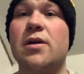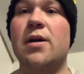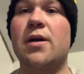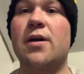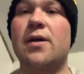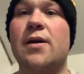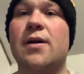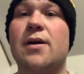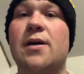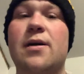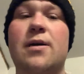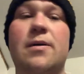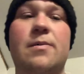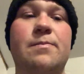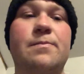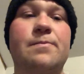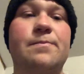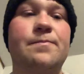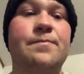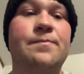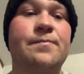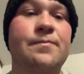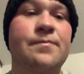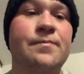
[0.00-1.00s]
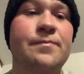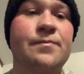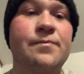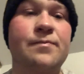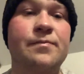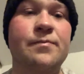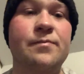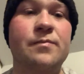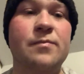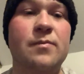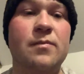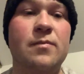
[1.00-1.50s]

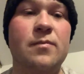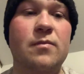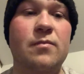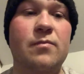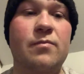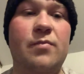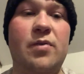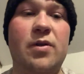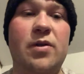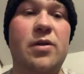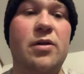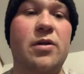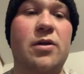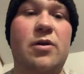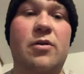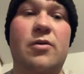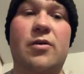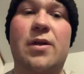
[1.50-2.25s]
But, you know,